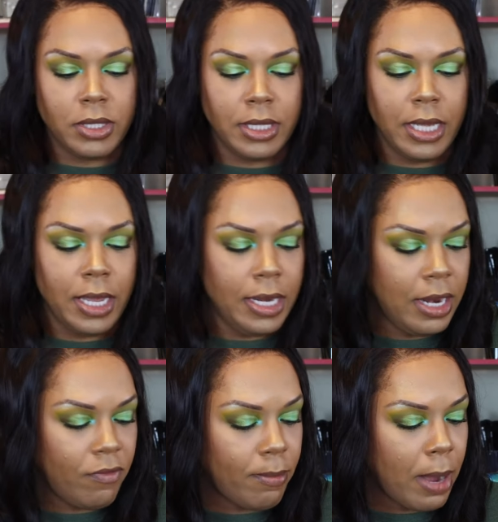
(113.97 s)
once again,
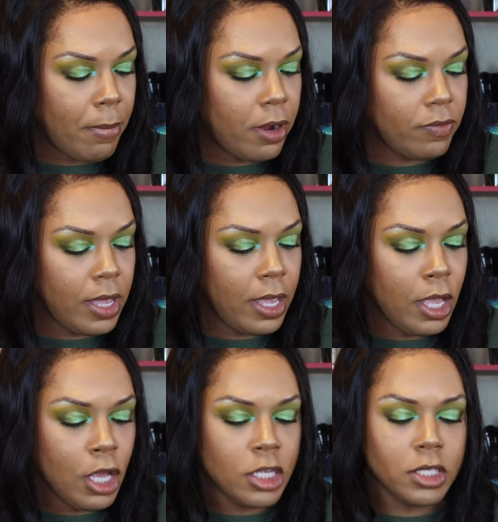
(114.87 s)
did it for my birthday.
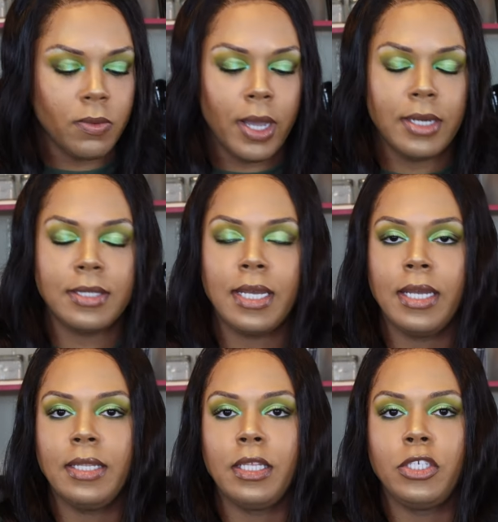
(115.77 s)
So I
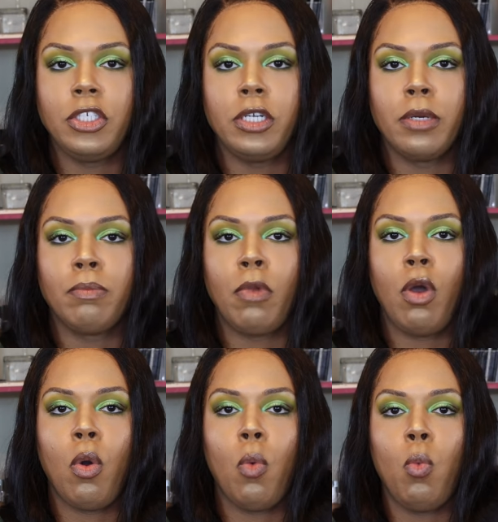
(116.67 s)
decided this year,
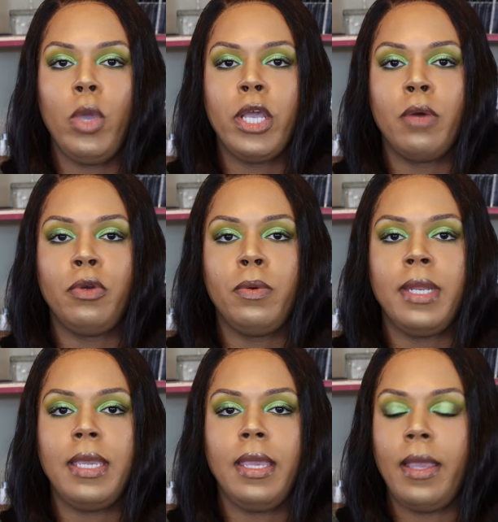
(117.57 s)
we gonna do
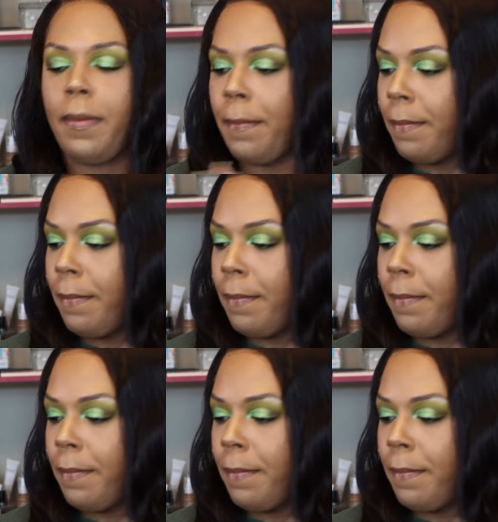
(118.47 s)
it again.